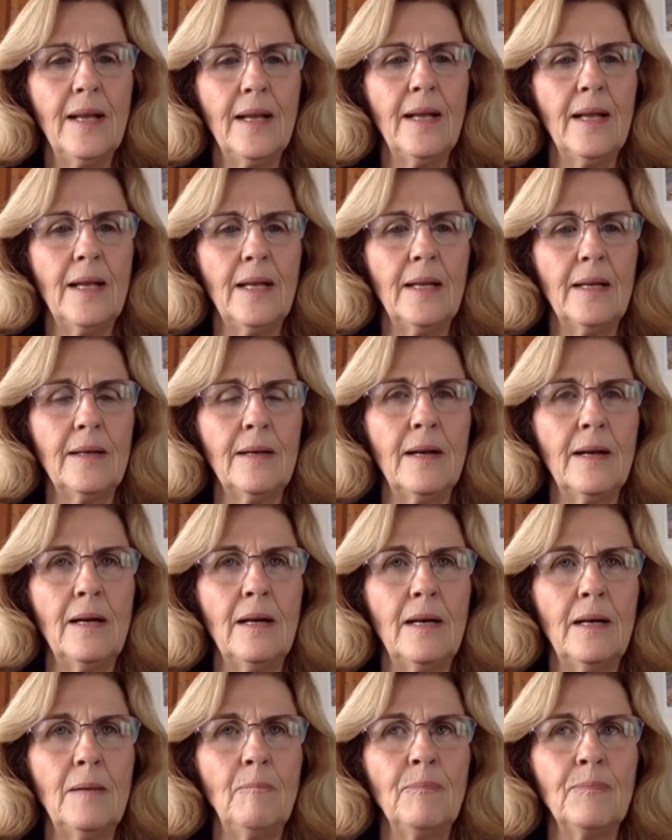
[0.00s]
and
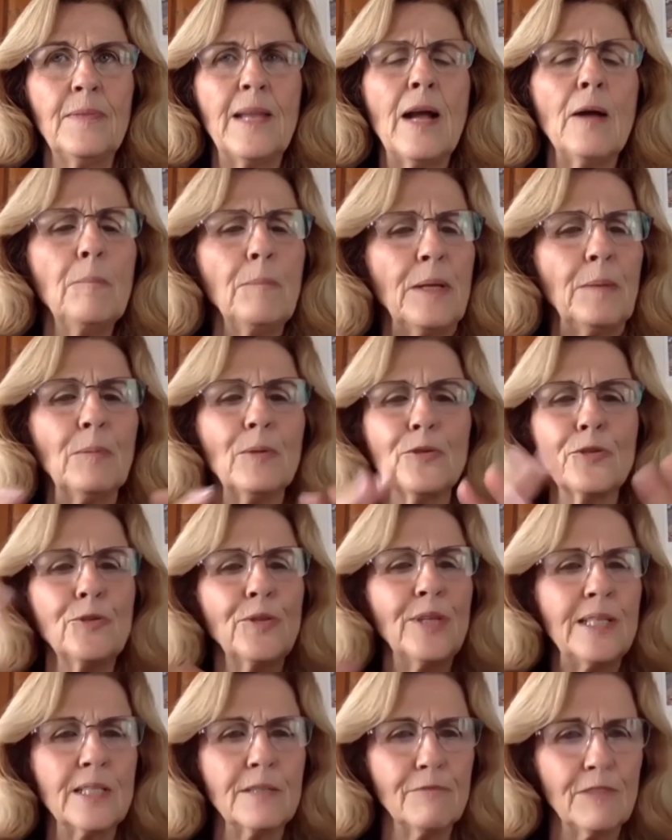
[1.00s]
um, now people do
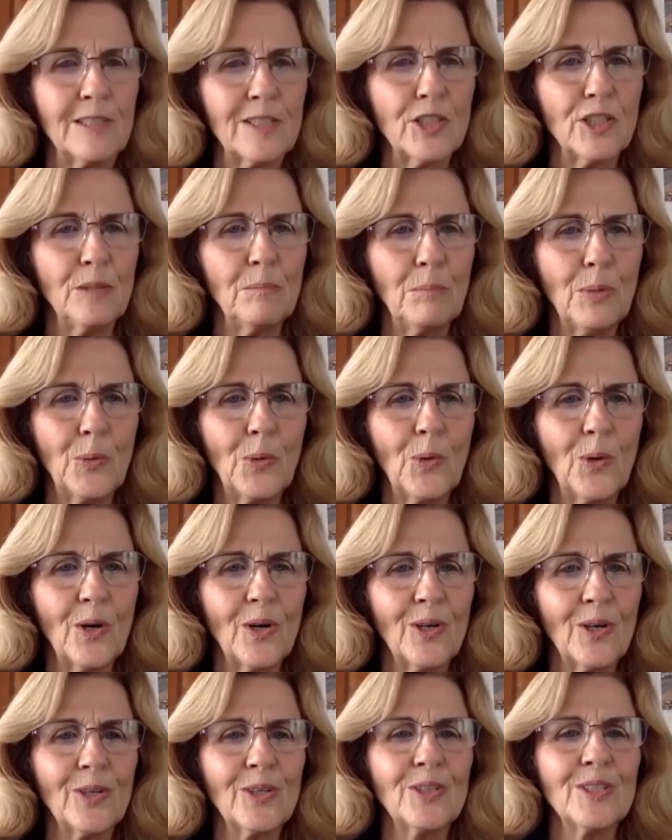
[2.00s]
these vision
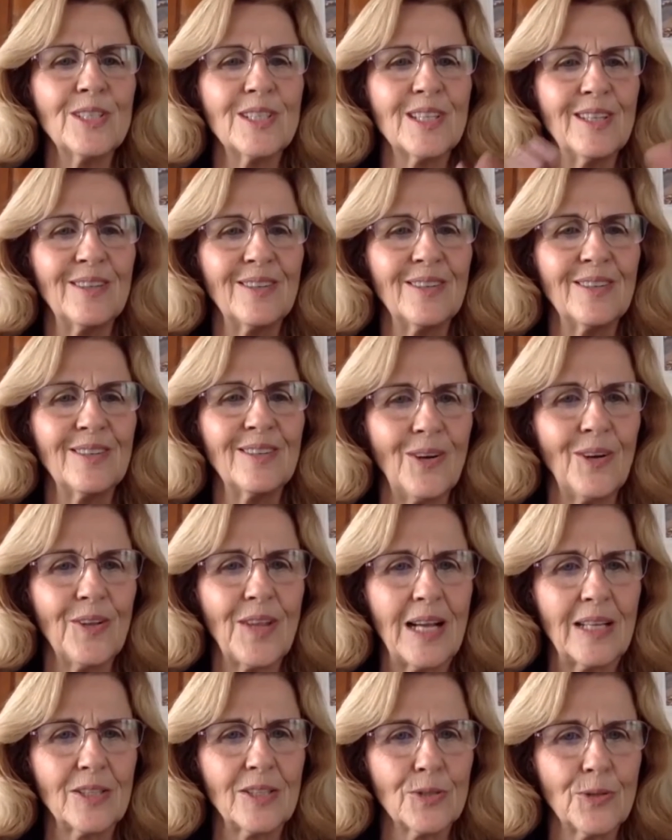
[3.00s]
boards and yes. all
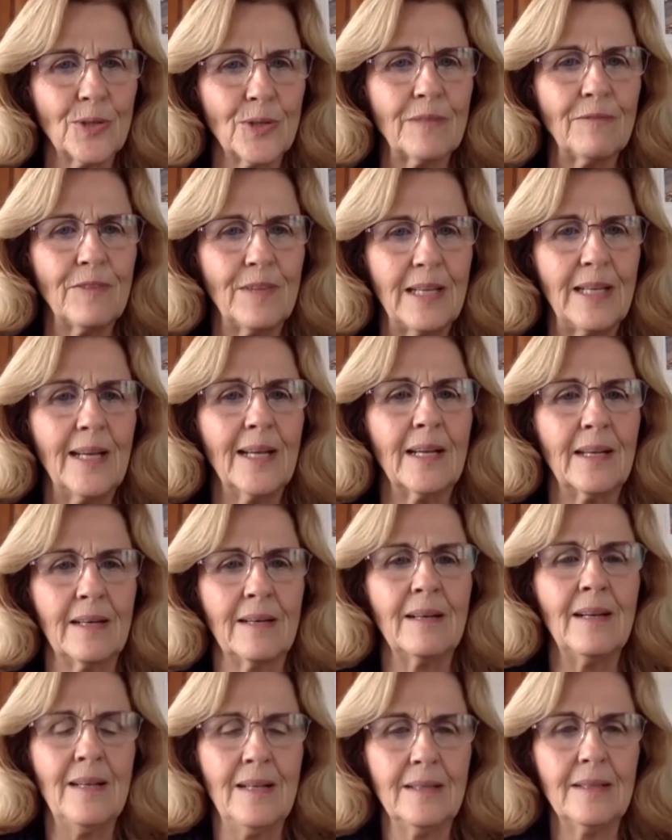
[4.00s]
that sort of thing
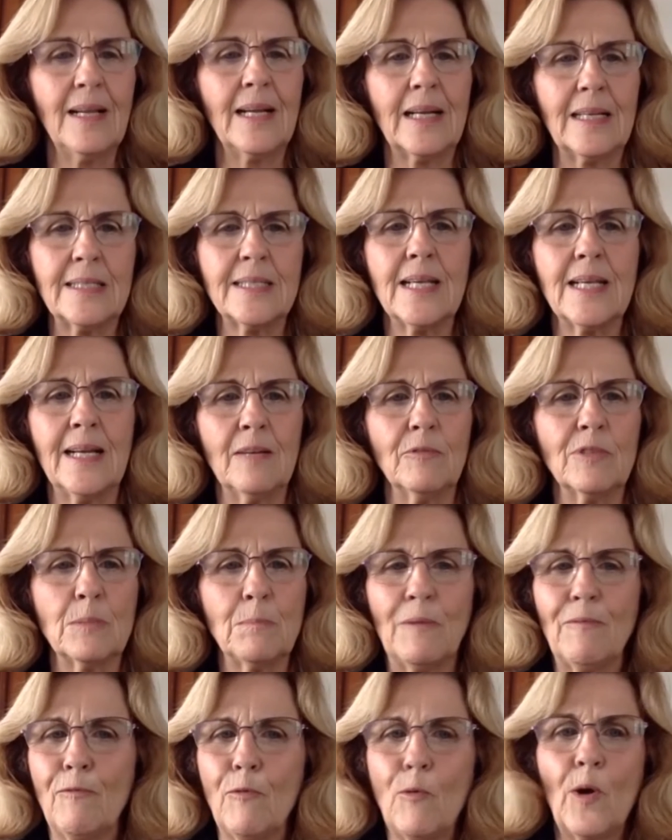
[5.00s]
and like i said it was
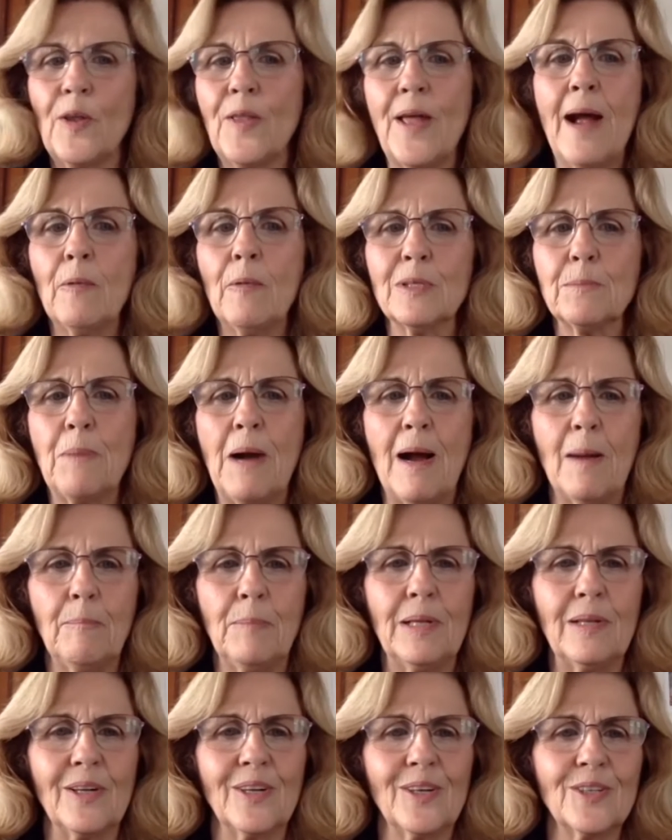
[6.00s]
before that was
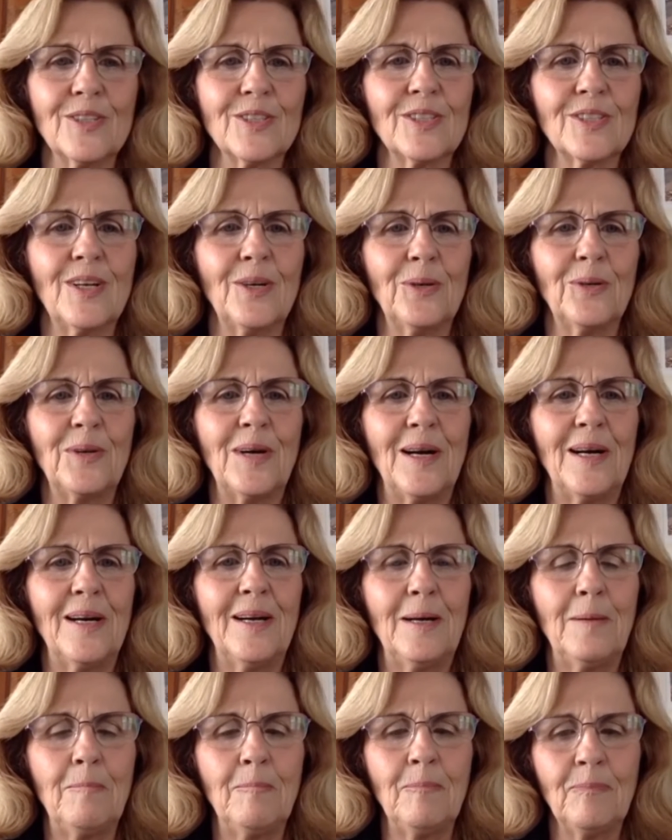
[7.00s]
popular so
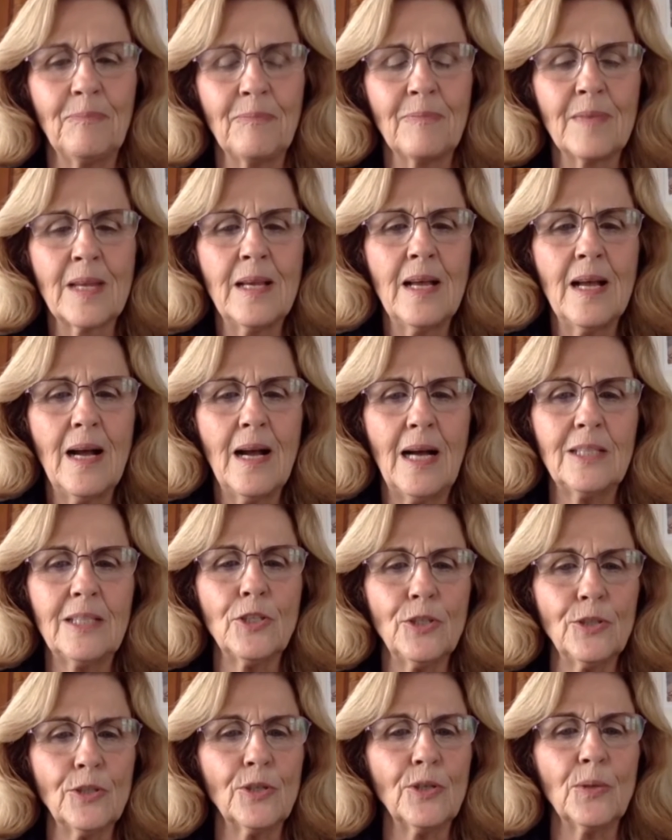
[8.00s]
um, i
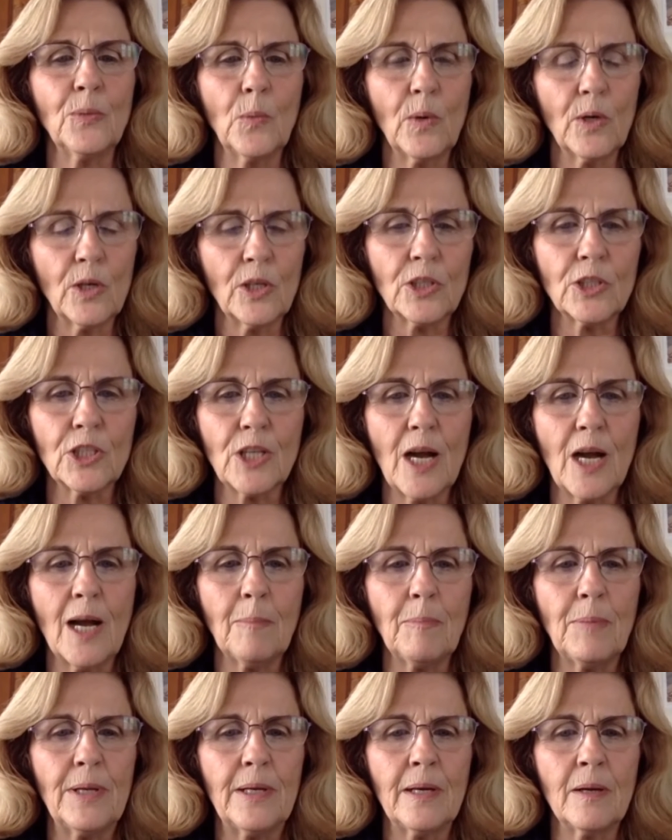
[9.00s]
took her
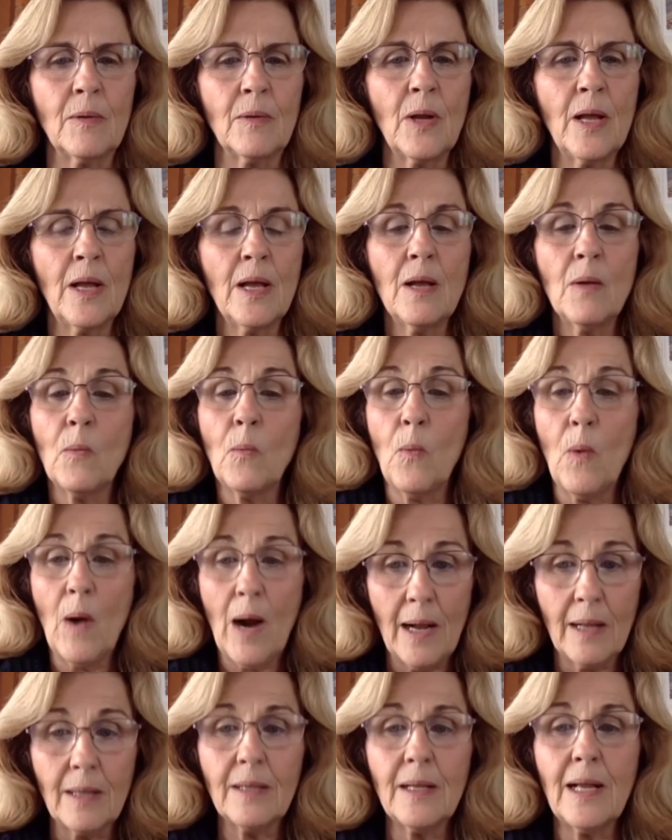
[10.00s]
workshop and
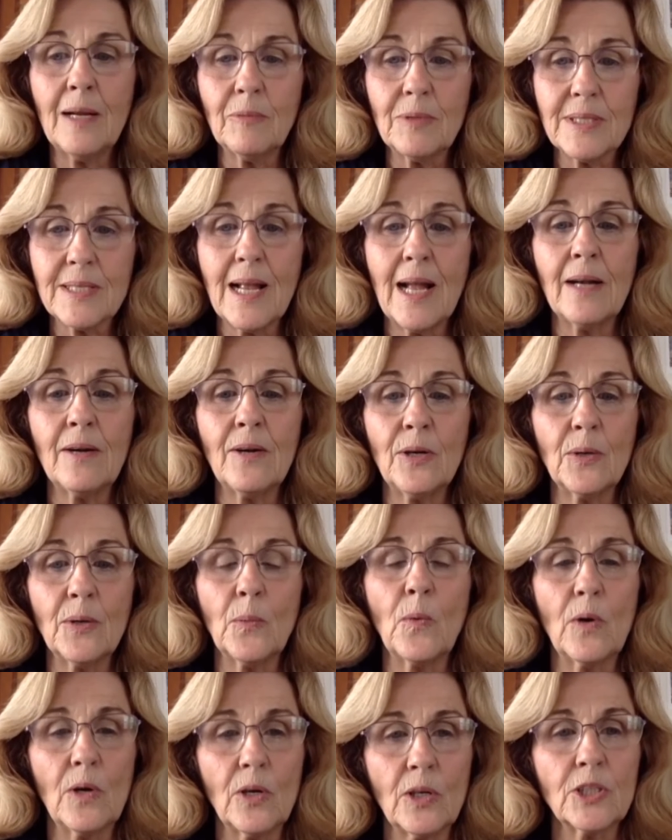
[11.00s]
while i was at her
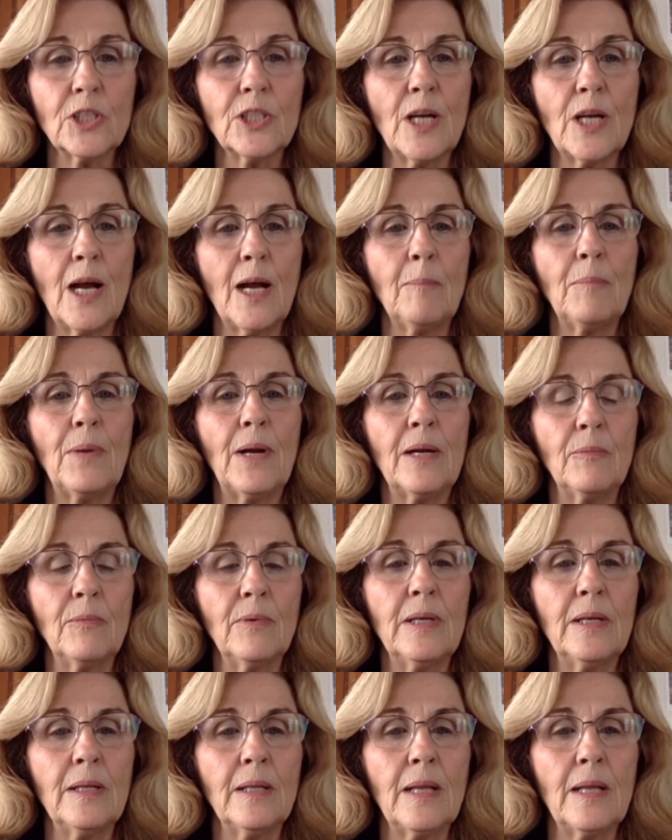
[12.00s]
workshop i
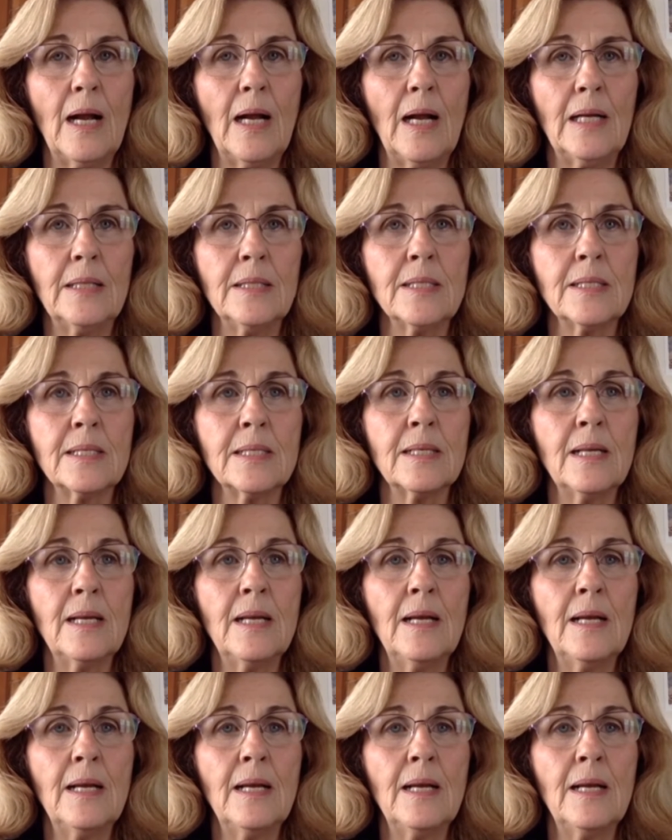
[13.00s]
realized